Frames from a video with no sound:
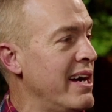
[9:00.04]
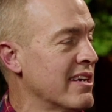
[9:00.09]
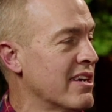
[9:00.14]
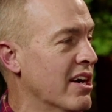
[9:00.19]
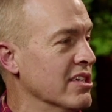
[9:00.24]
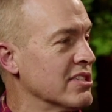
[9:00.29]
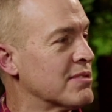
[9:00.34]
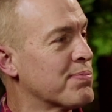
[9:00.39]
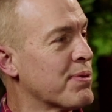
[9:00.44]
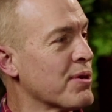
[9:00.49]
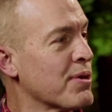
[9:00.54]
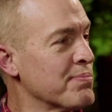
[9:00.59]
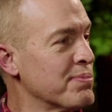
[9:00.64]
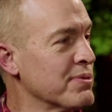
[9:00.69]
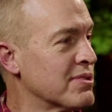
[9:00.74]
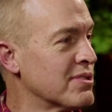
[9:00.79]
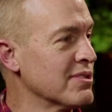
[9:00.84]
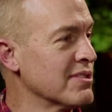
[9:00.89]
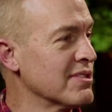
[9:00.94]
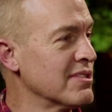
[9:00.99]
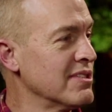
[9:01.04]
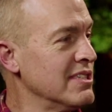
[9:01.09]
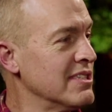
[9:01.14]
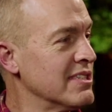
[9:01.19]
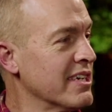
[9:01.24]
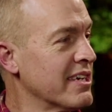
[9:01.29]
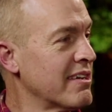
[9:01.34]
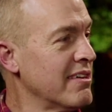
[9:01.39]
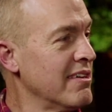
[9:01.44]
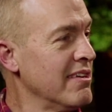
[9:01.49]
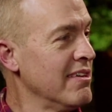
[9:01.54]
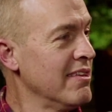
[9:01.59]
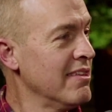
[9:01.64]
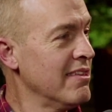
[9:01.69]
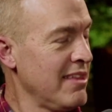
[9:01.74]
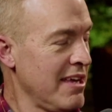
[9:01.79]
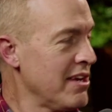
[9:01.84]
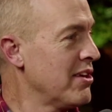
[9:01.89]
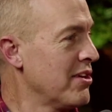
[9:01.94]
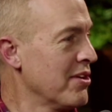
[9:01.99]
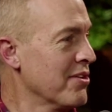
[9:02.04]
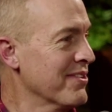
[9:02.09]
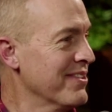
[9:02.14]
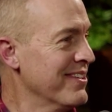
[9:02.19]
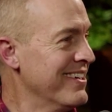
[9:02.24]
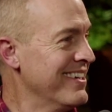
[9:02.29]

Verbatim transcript: God's purposes. And he's like, Thank you.